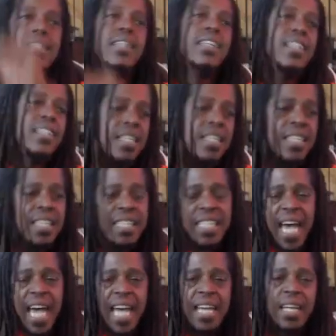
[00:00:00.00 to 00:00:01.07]
Does it
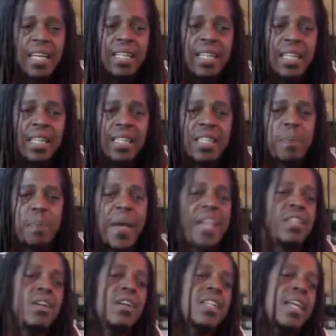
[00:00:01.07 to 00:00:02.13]
say depend
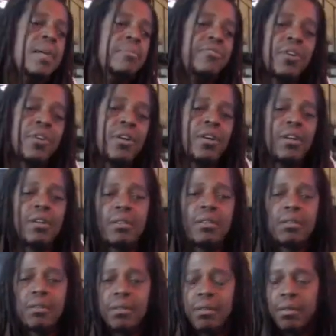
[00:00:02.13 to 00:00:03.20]
on them for
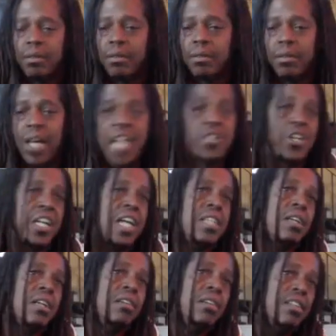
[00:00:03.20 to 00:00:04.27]

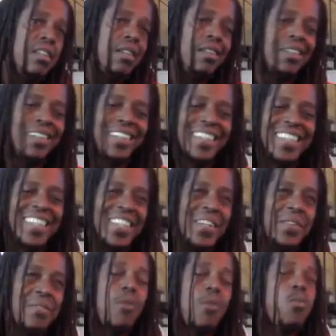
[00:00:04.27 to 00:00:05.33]
education,
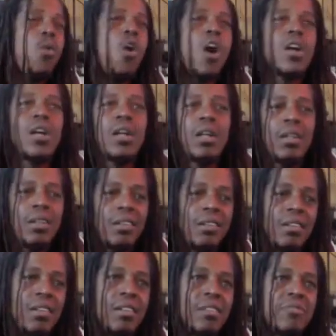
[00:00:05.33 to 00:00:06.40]
for water,
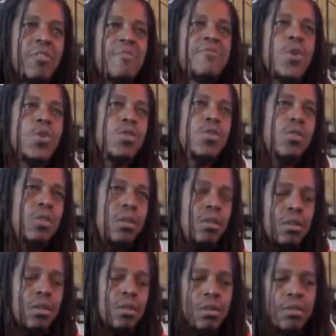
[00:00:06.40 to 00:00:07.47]
for food,
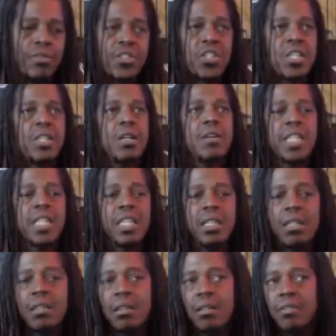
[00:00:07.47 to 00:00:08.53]
for security,
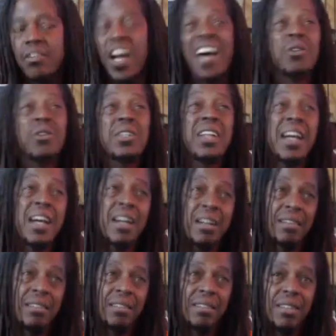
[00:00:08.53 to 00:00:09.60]
for healthcare,
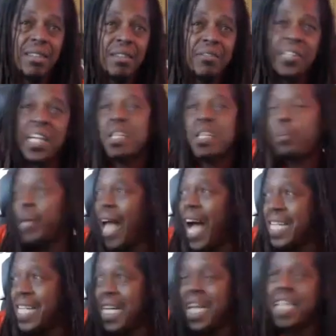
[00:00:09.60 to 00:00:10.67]
for their supply
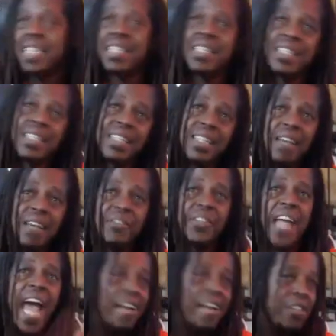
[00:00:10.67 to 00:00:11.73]
chains, for their
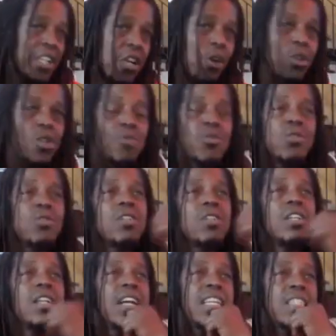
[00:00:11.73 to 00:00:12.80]
agricultural
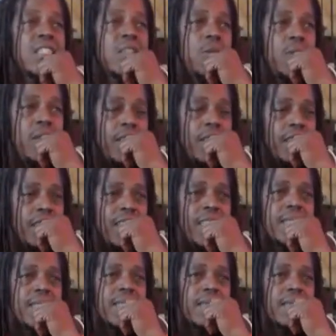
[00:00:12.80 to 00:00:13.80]
astuteness?